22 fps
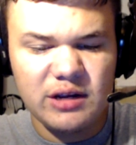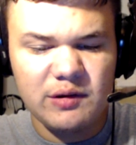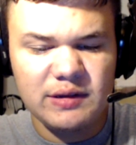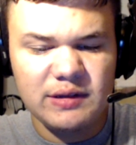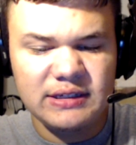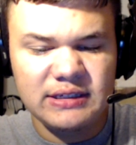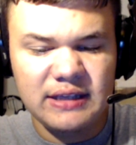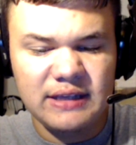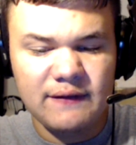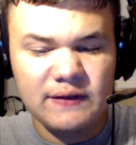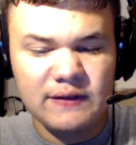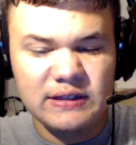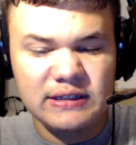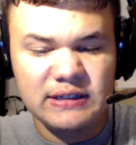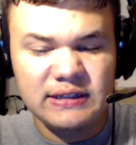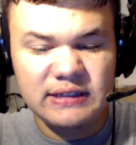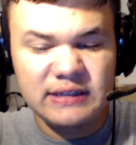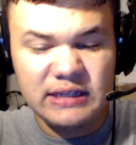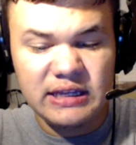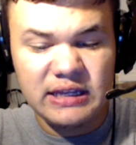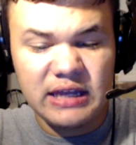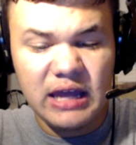Seven
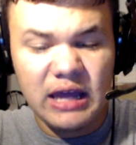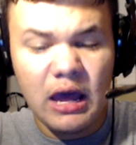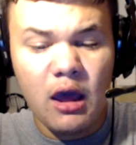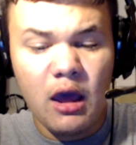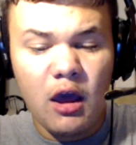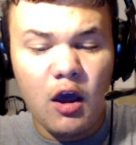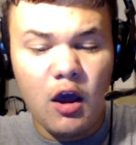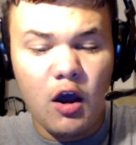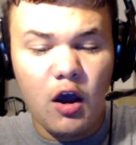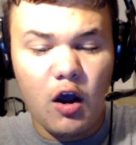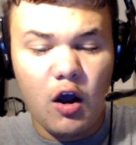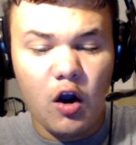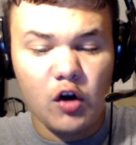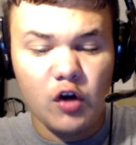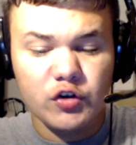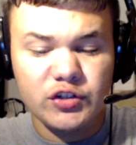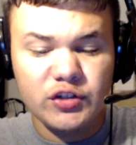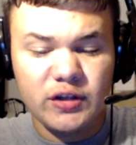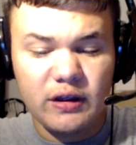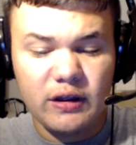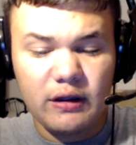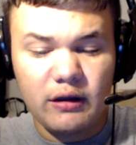Sea
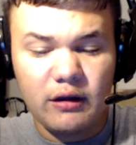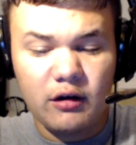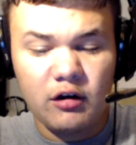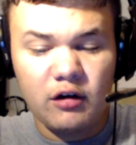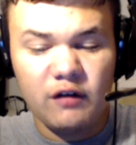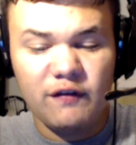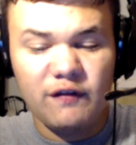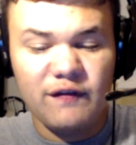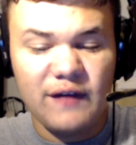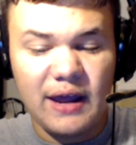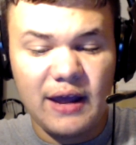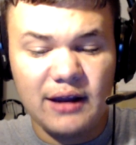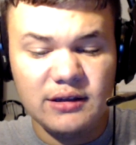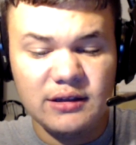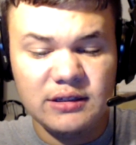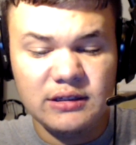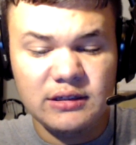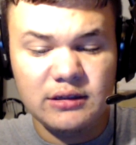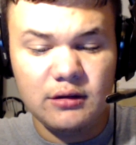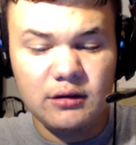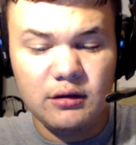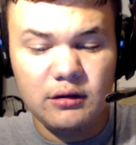
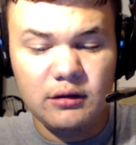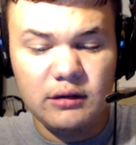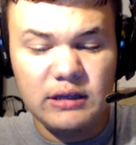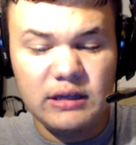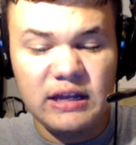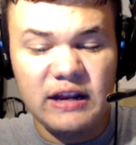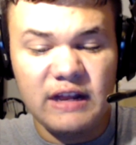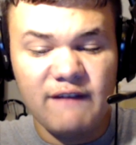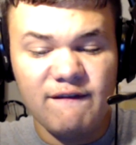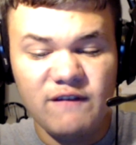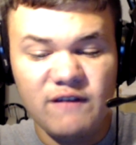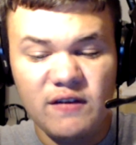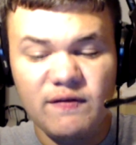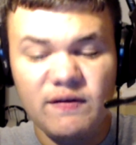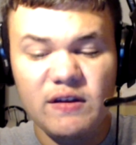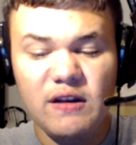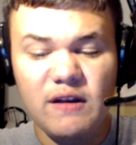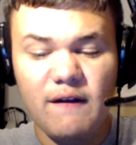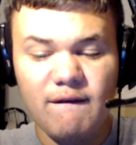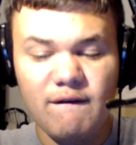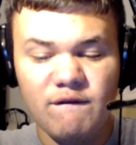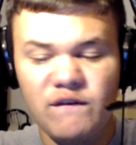artifacts in a
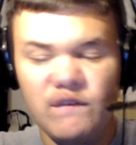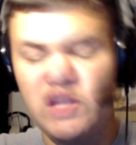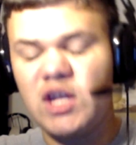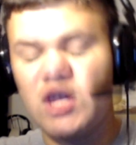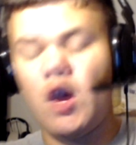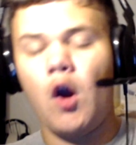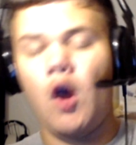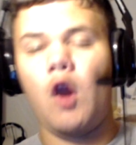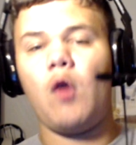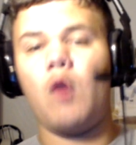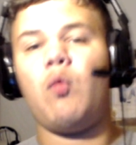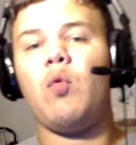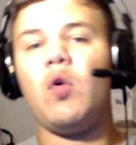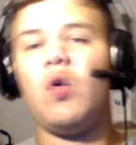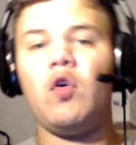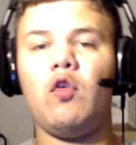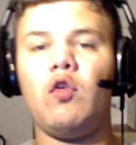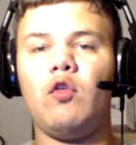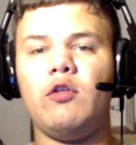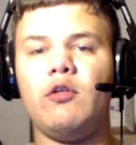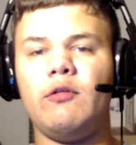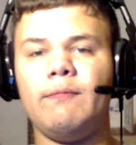vivid VR
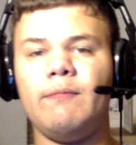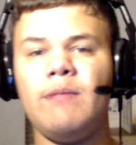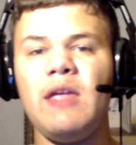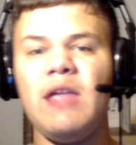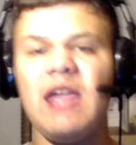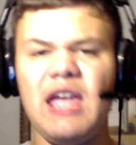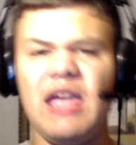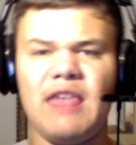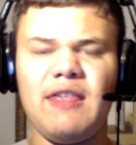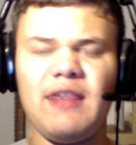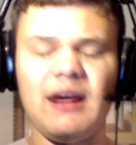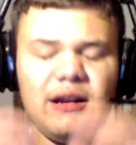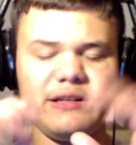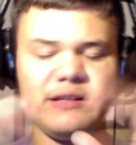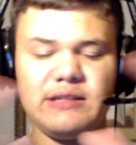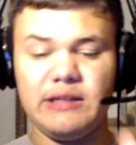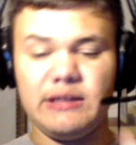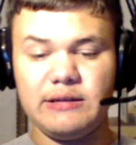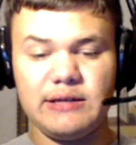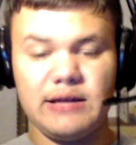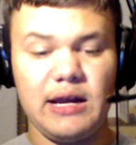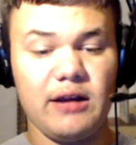world. And that is
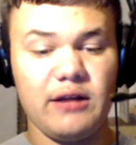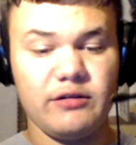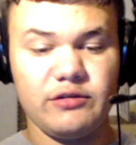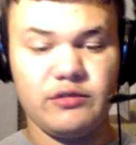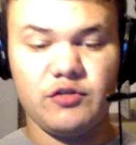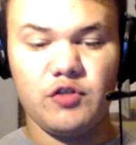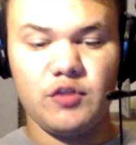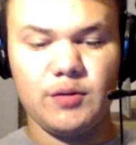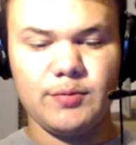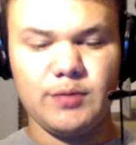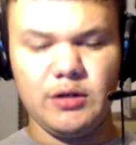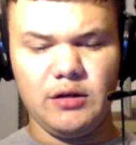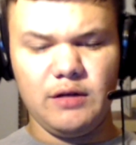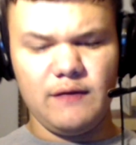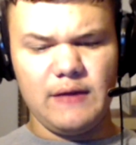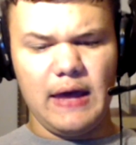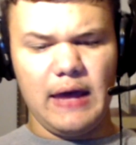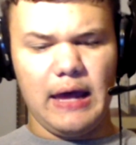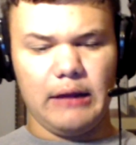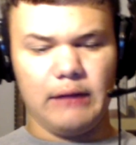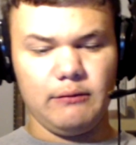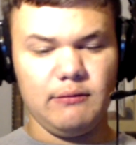the entire description of
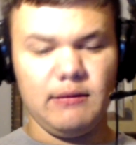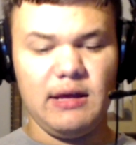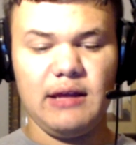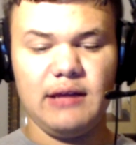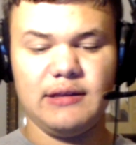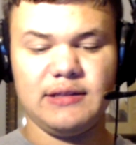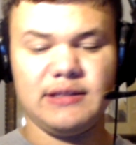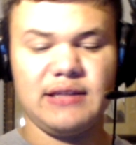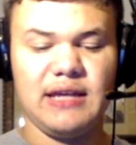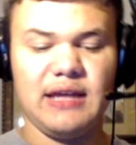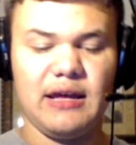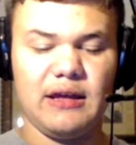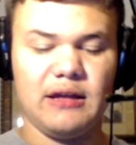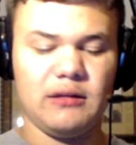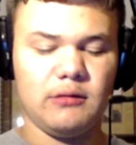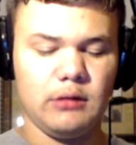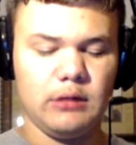that. That is sad.